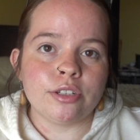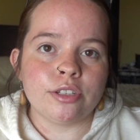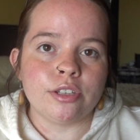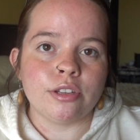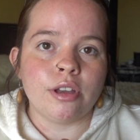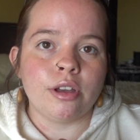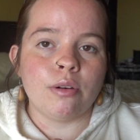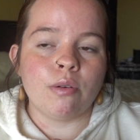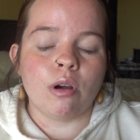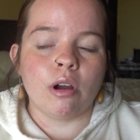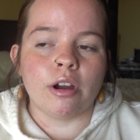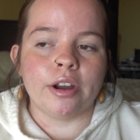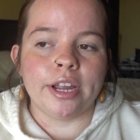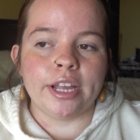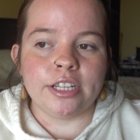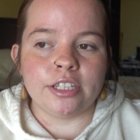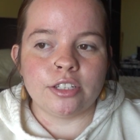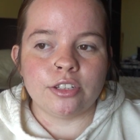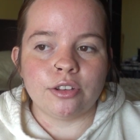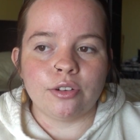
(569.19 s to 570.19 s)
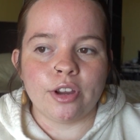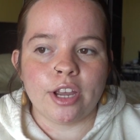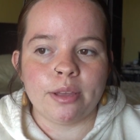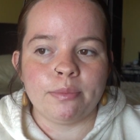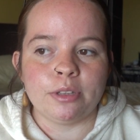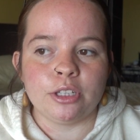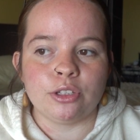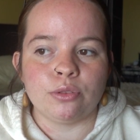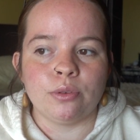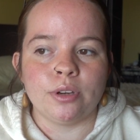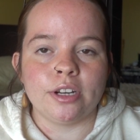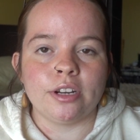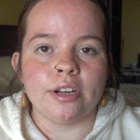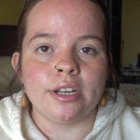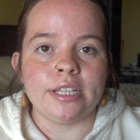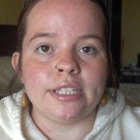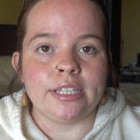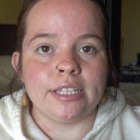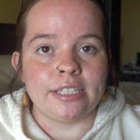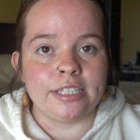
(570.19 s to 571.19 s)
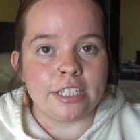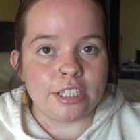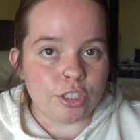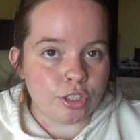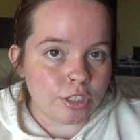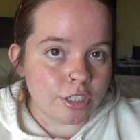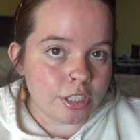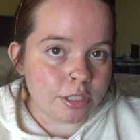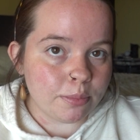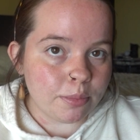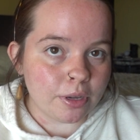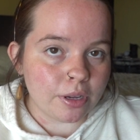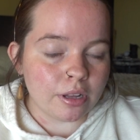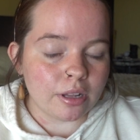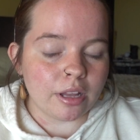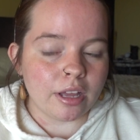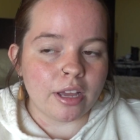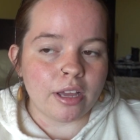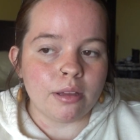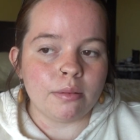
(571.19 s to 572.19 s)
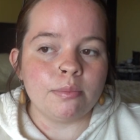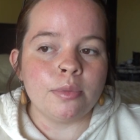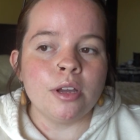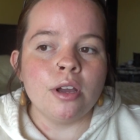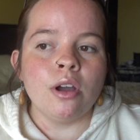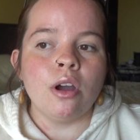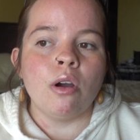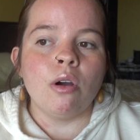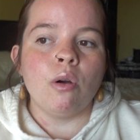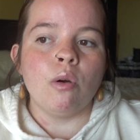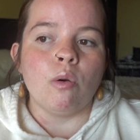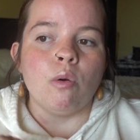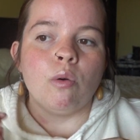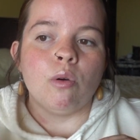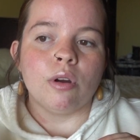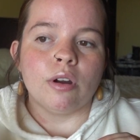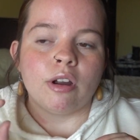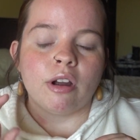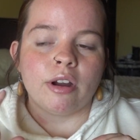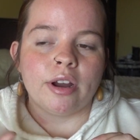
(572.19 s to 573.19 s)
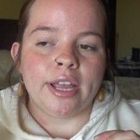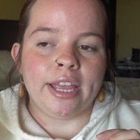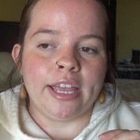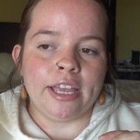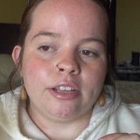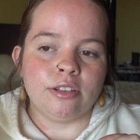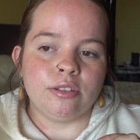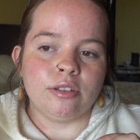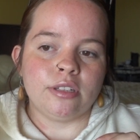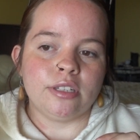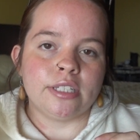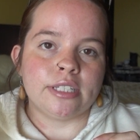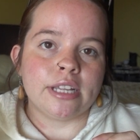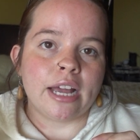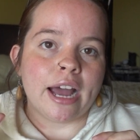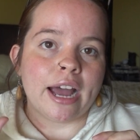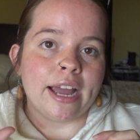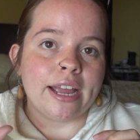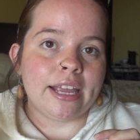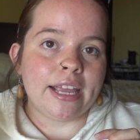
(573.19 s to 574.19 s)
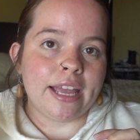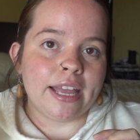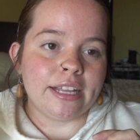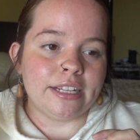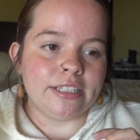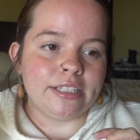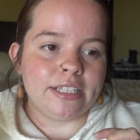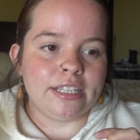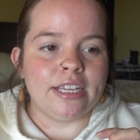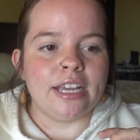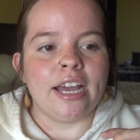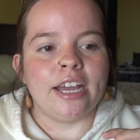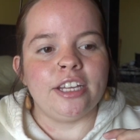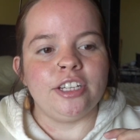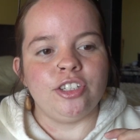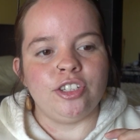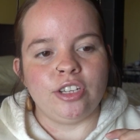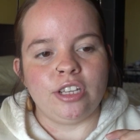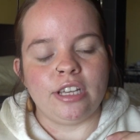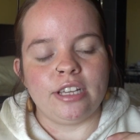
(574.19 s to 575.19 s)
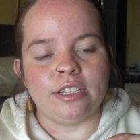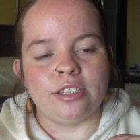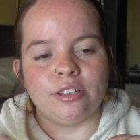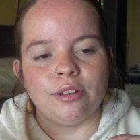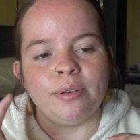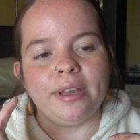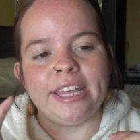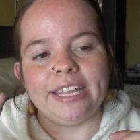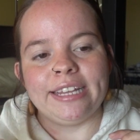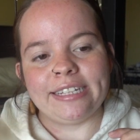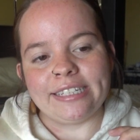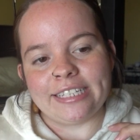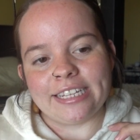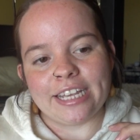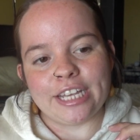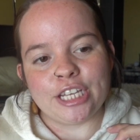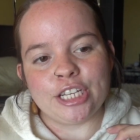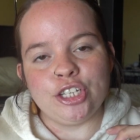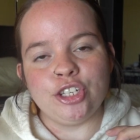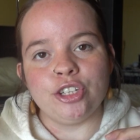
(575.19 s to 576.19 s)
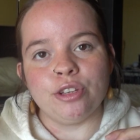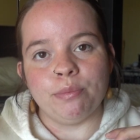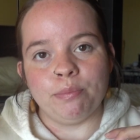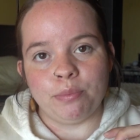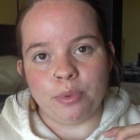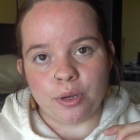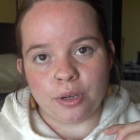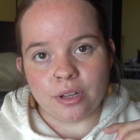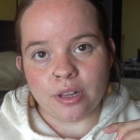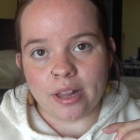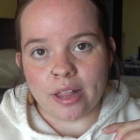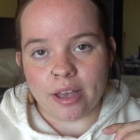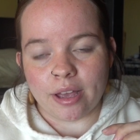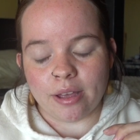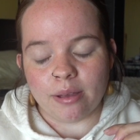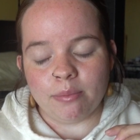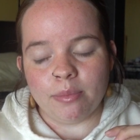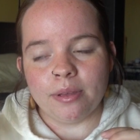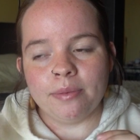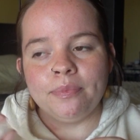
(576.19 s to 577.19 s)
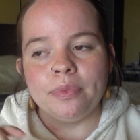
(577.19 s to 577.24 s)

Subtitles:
So our Instagram and Twitter is Indigenous Book Club, or our handle is INDIG, so Indig Book Club.